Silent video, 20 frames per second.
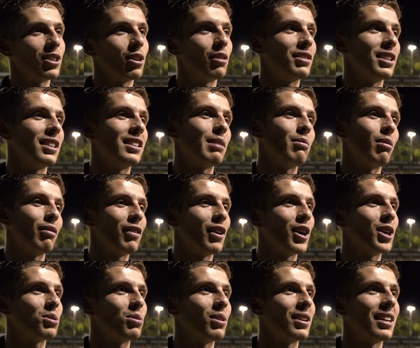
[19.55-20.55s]
So obviously, to get my
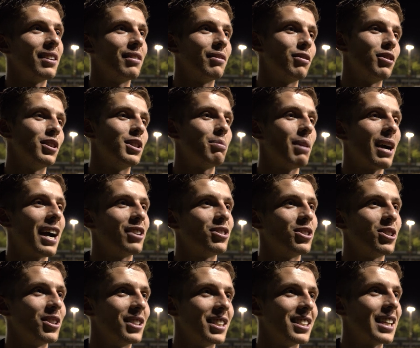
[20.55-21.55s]
first one, then for it to be a
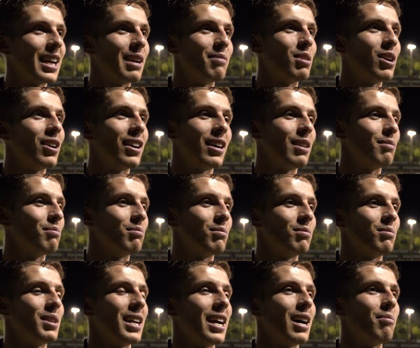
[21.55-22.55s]
hat-trick on the same night,
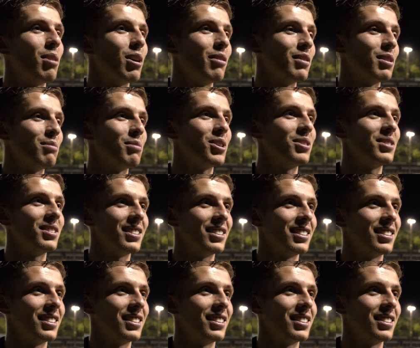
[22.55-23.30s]
I'm over the moon.